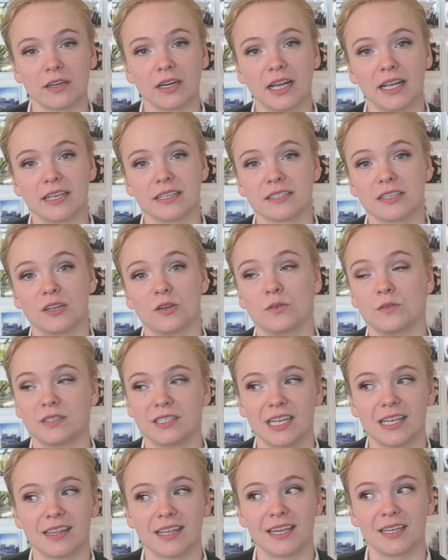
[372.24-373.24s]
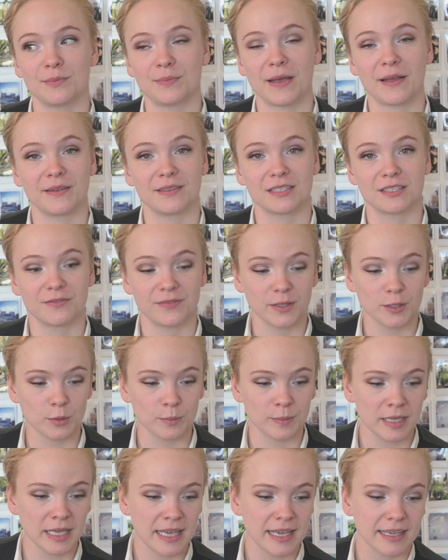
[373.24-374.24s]
ISO daylight balanced
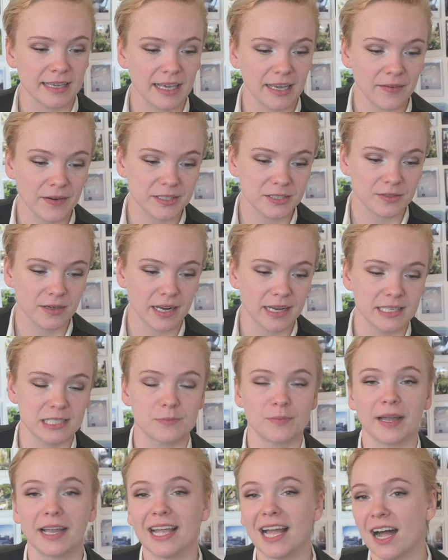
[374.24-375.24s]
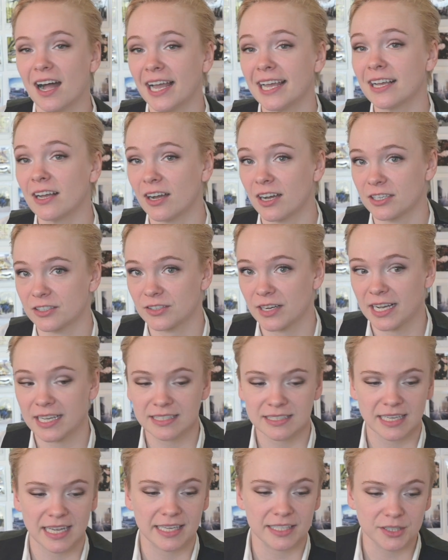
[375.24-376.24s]
film characterized by high
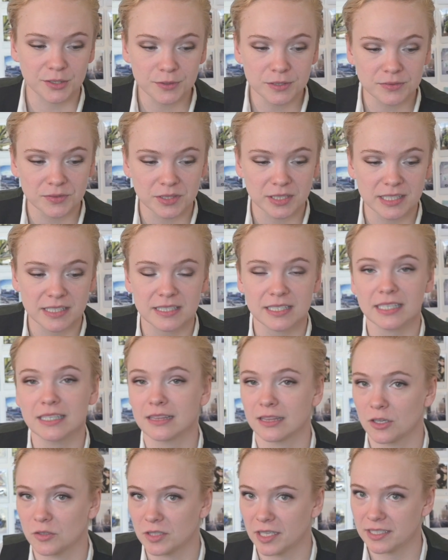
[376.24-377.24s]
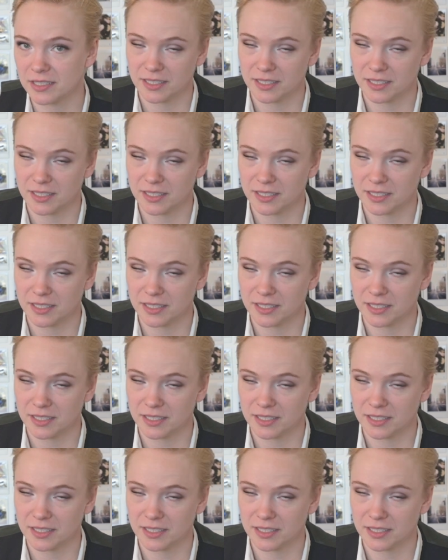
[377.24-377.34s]
contrast and usefulness in low light